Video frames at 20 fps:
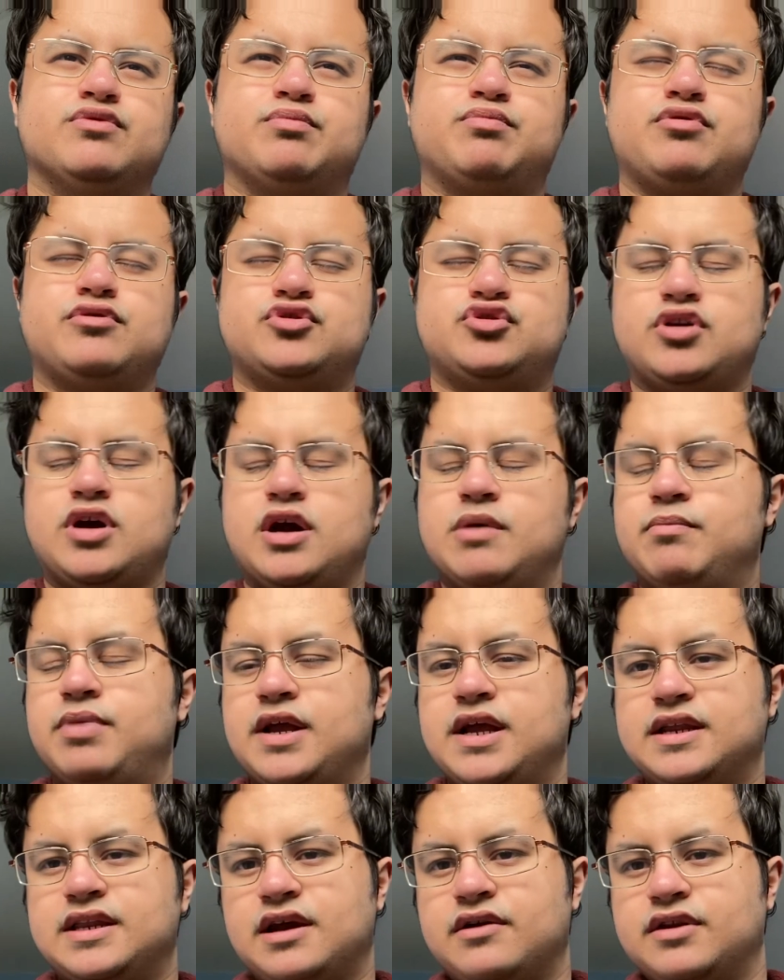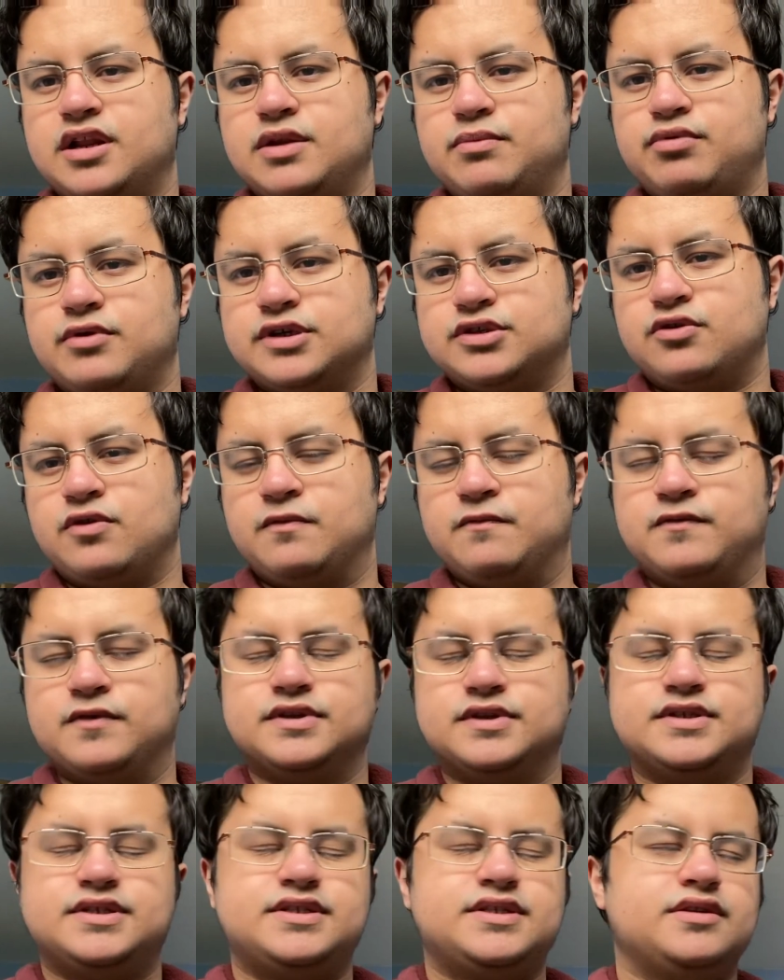try and play it down in a press
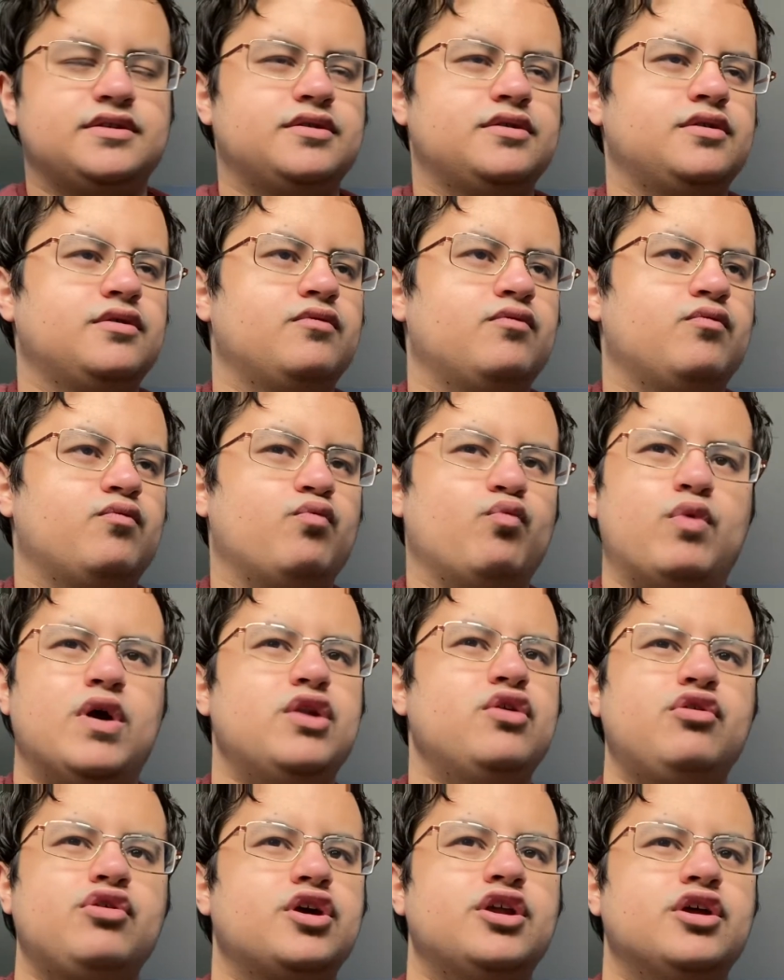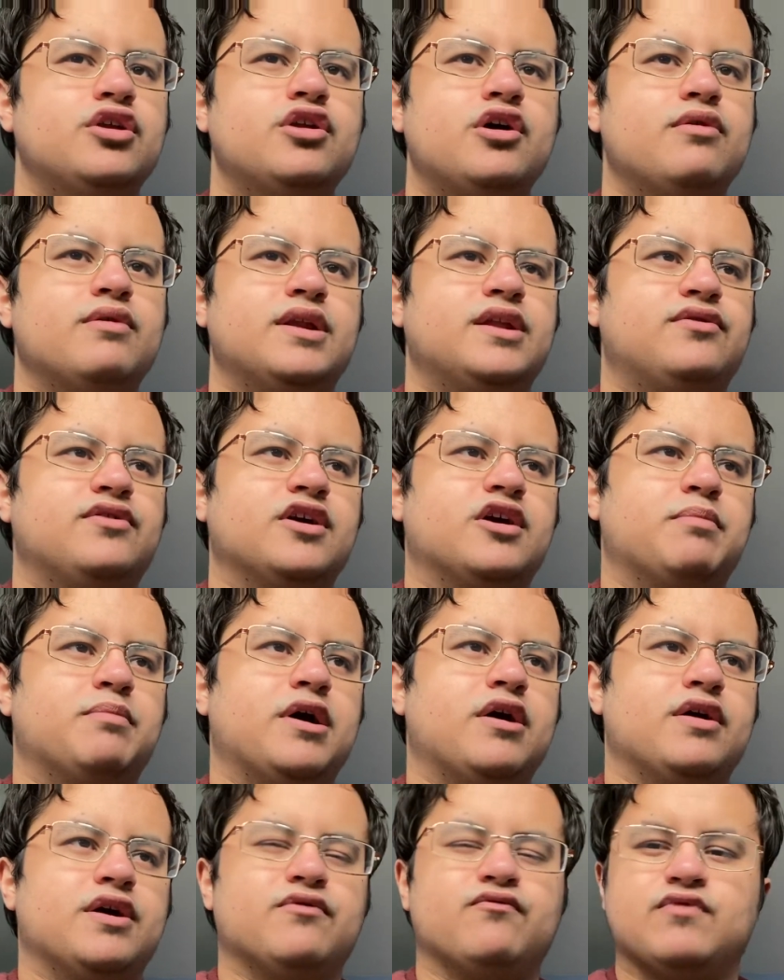conference. We're not going to know anything
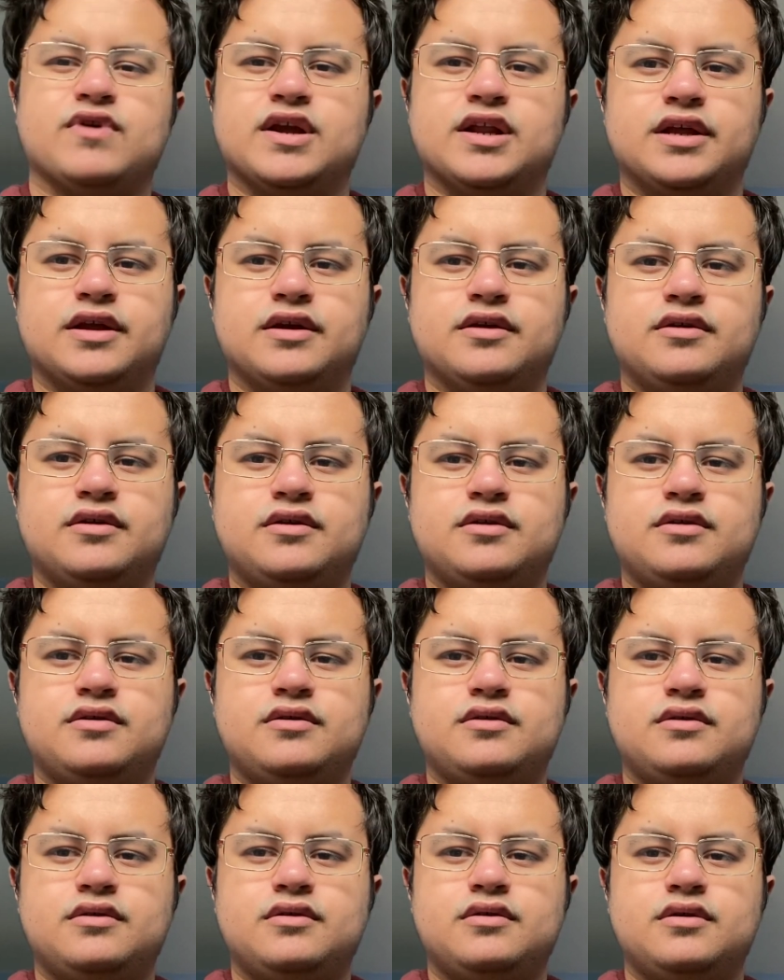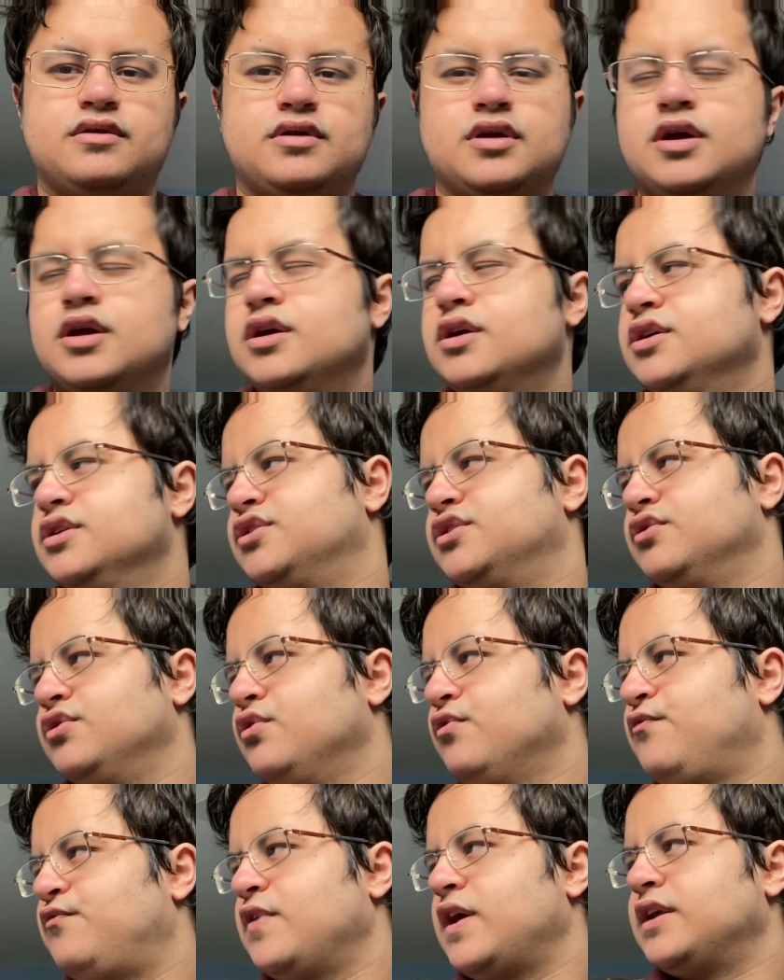about it really, so
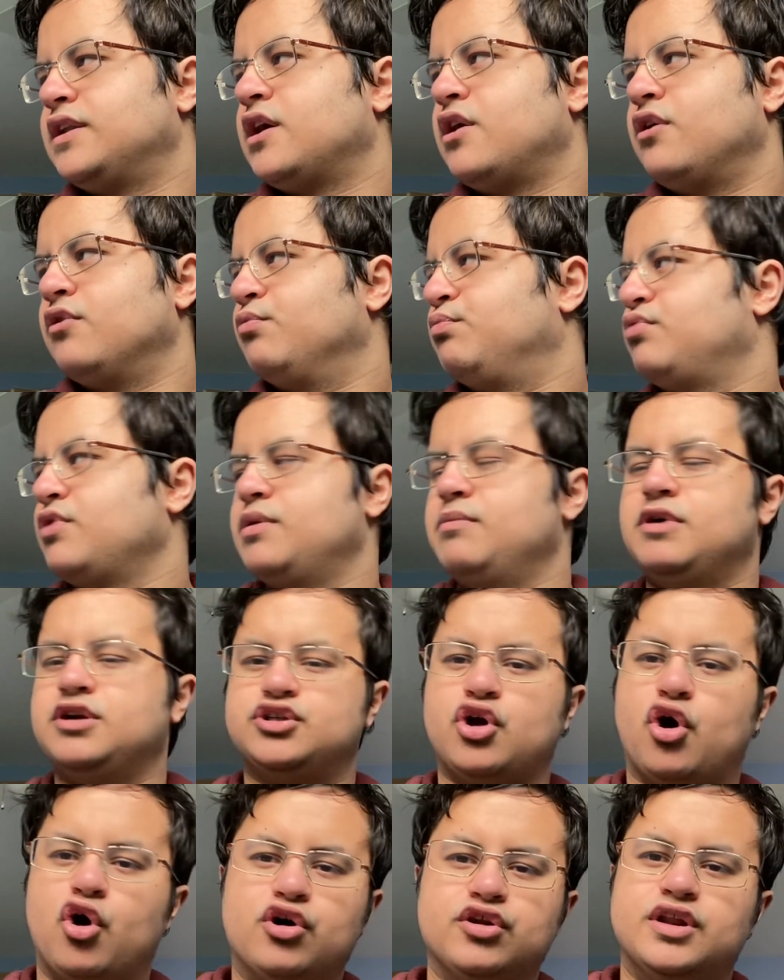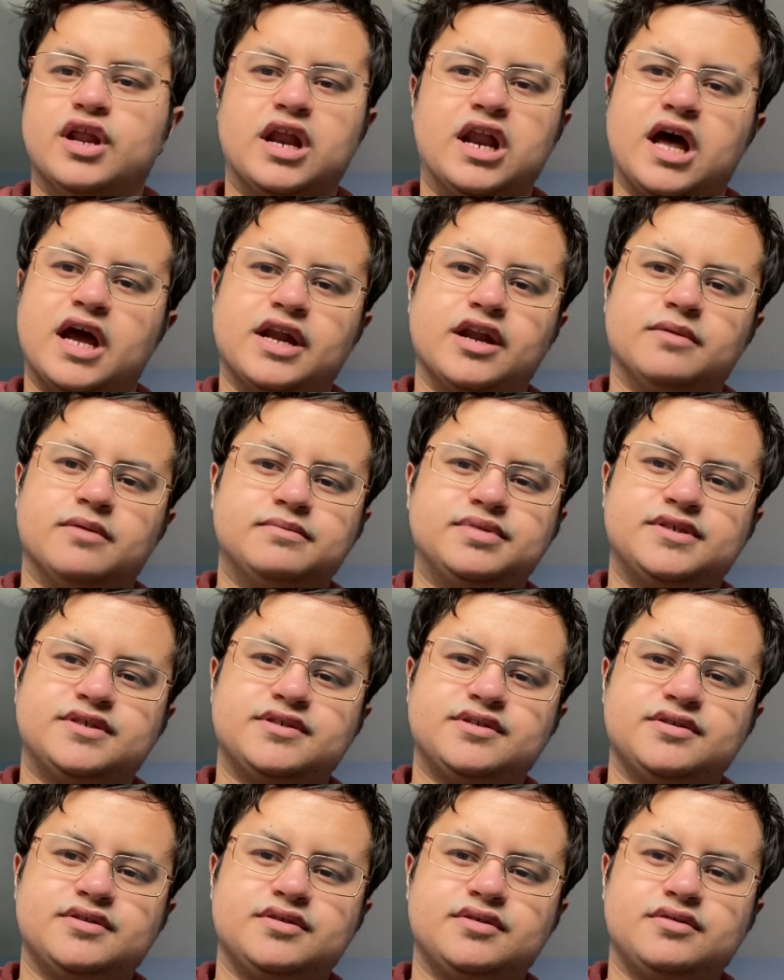you'll find out pretty much on the
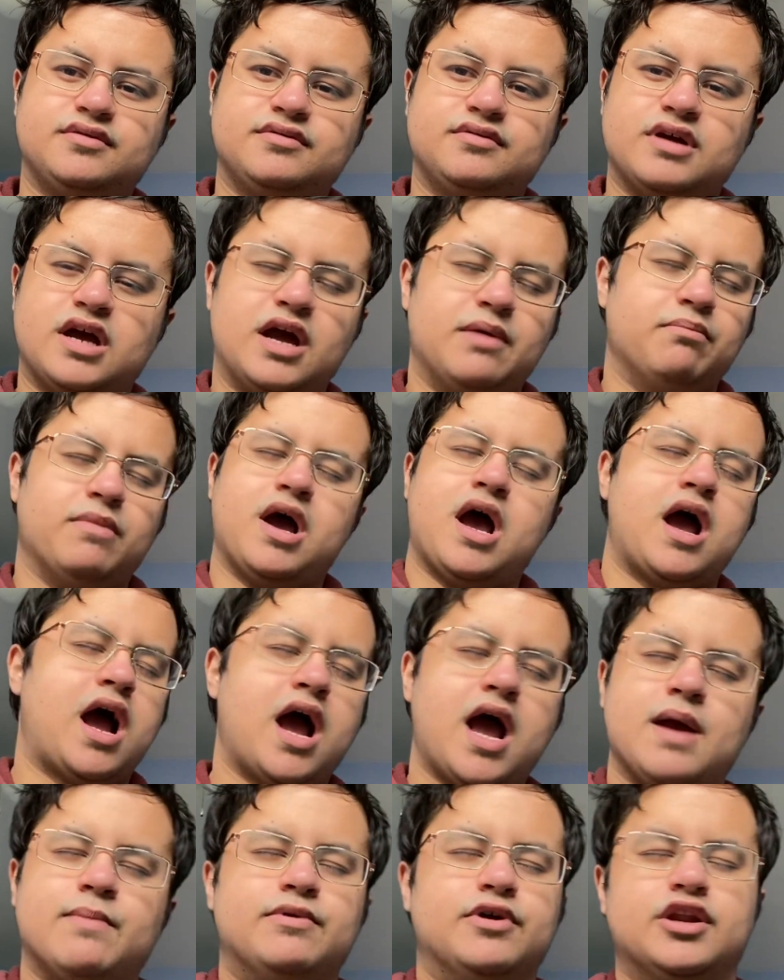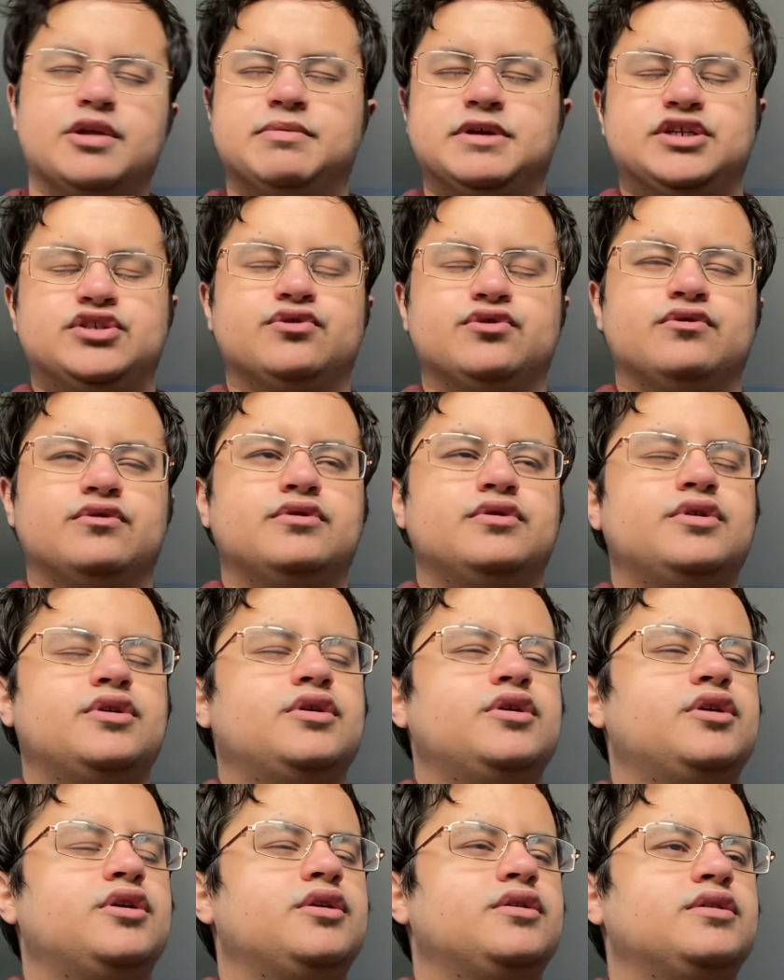lineups. I'm going to be sure
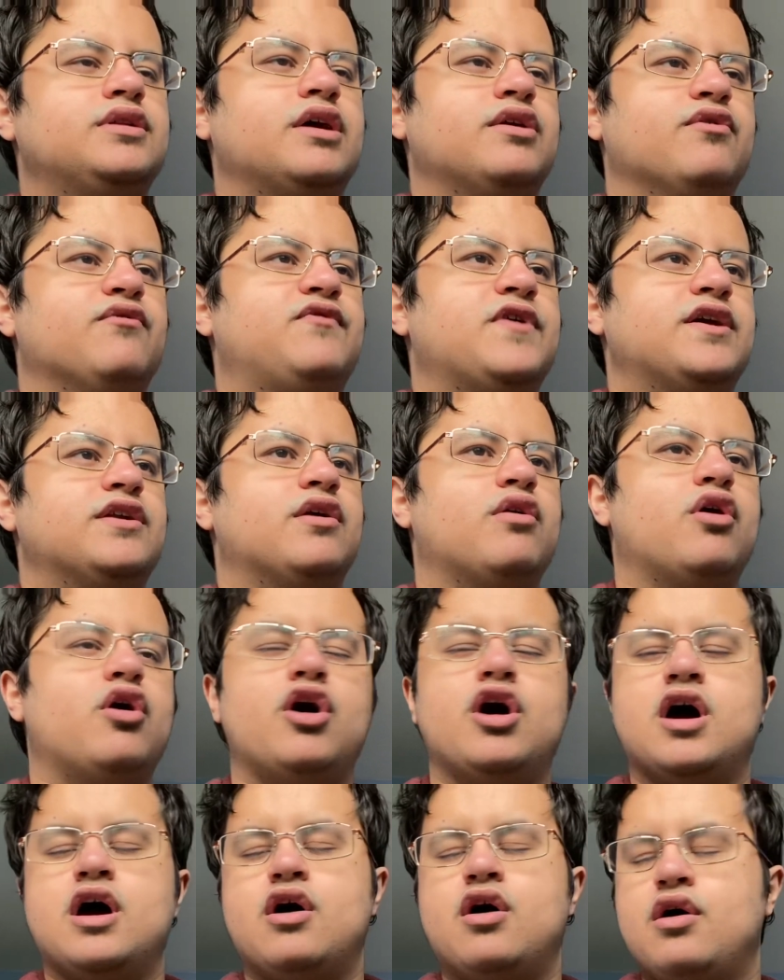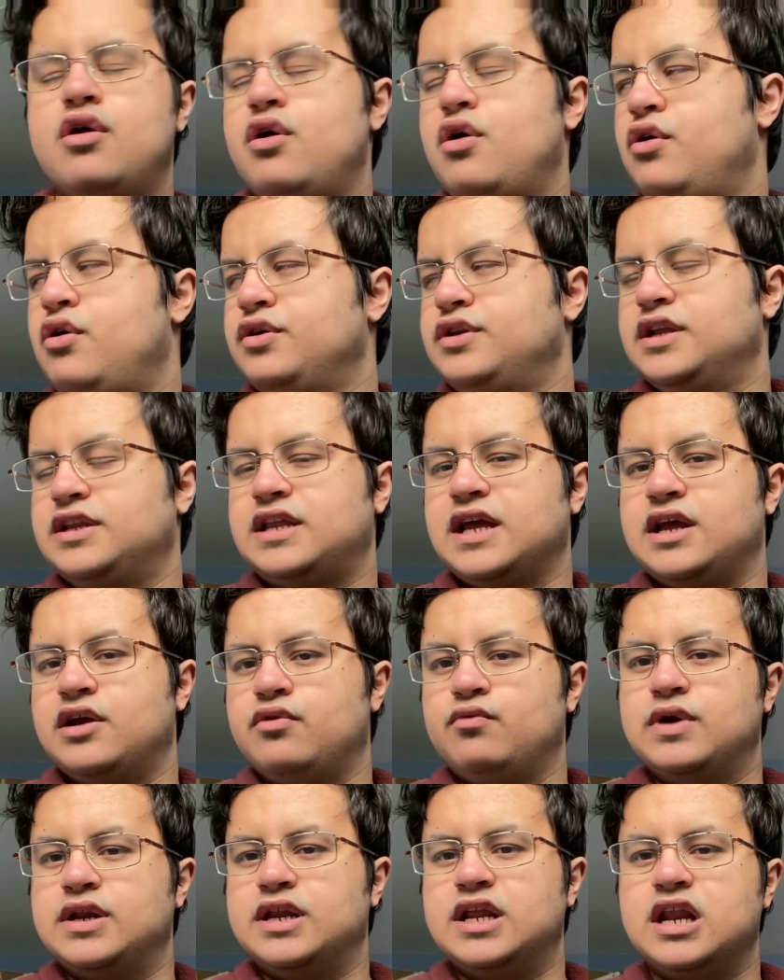that you'll find out on the day
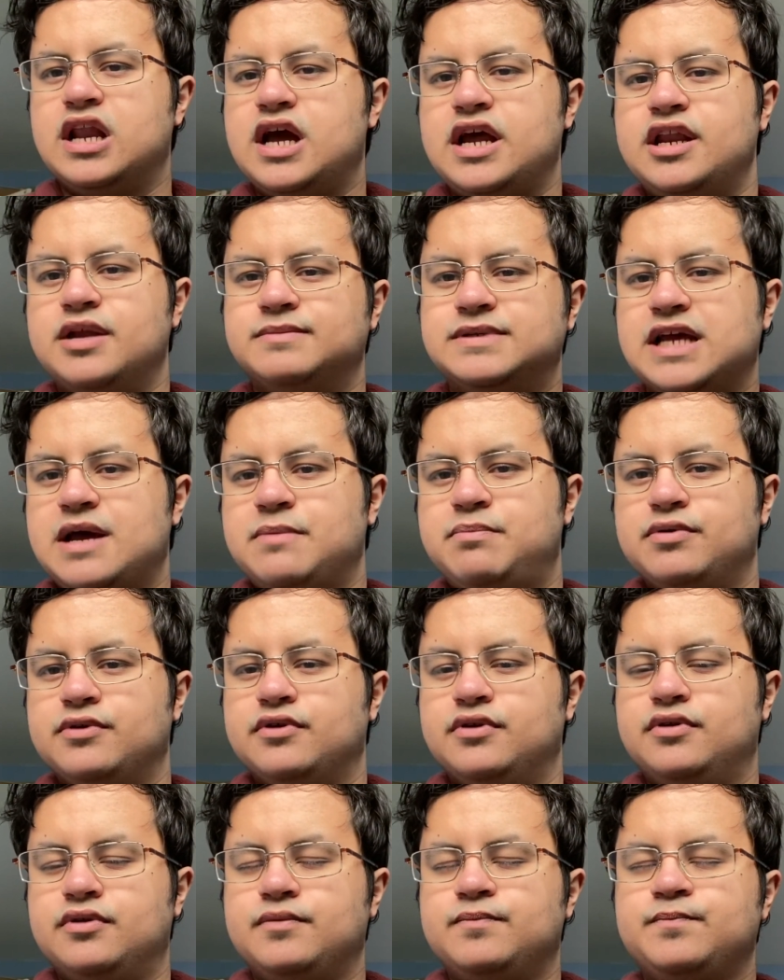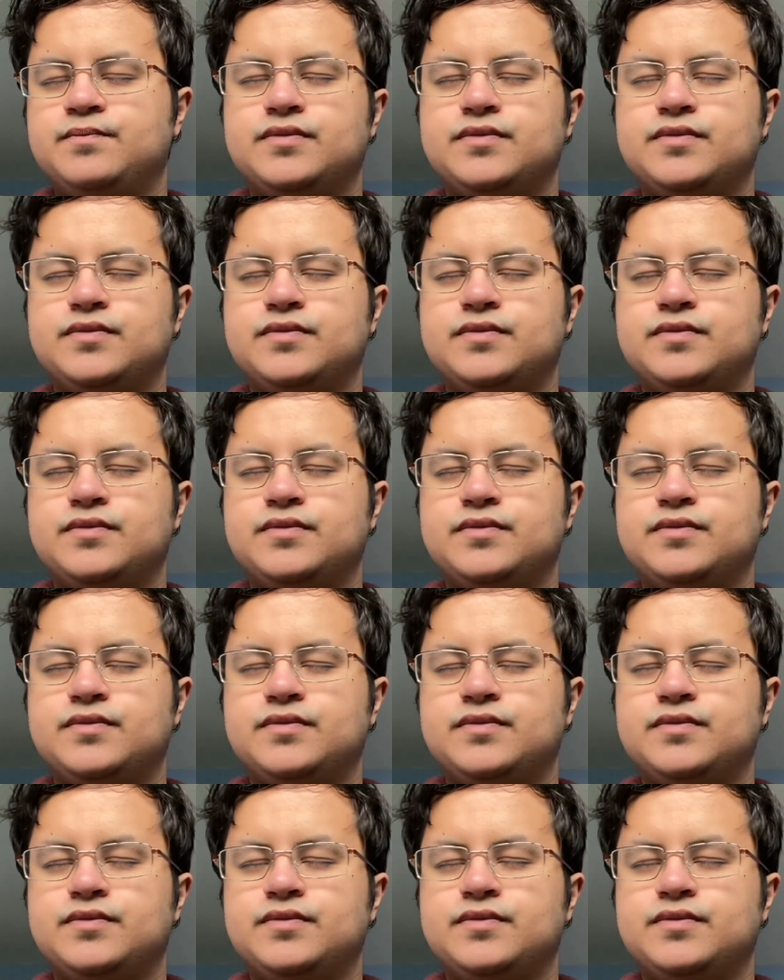when the lineups happen,